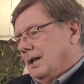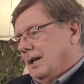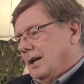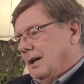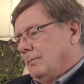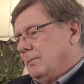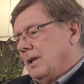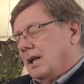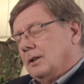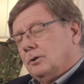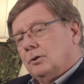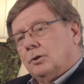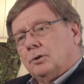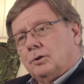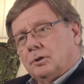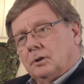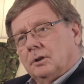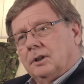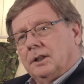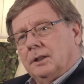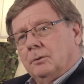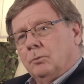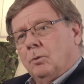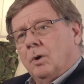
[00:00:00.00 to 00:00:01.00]
I'm not so
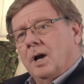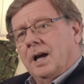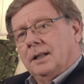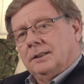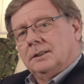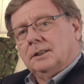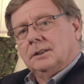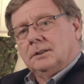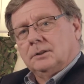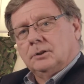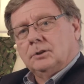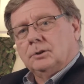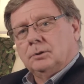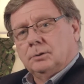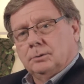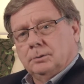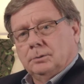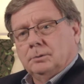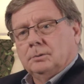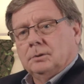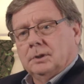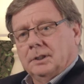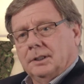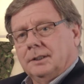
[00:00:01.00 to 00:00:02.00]
sure he wanted
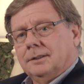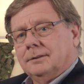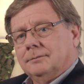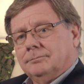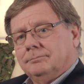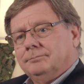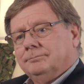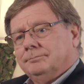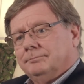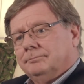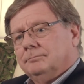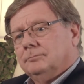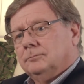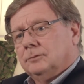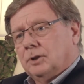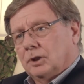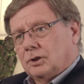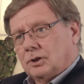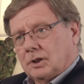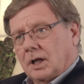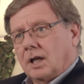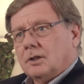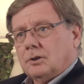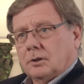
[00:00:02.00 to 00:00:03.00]
to
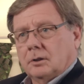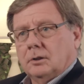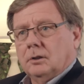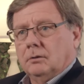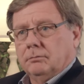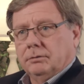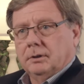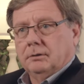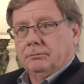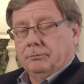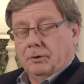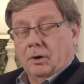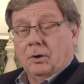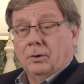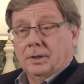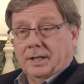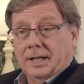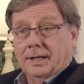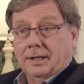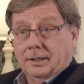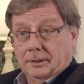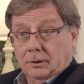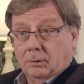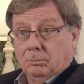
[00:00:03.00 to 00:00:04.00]
discuss it over the phone,
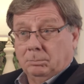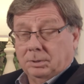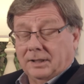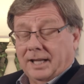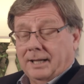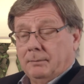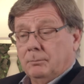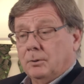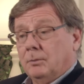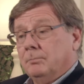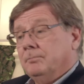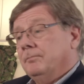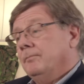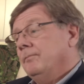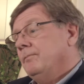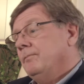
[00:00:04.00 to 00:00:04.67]
and I don't blame him.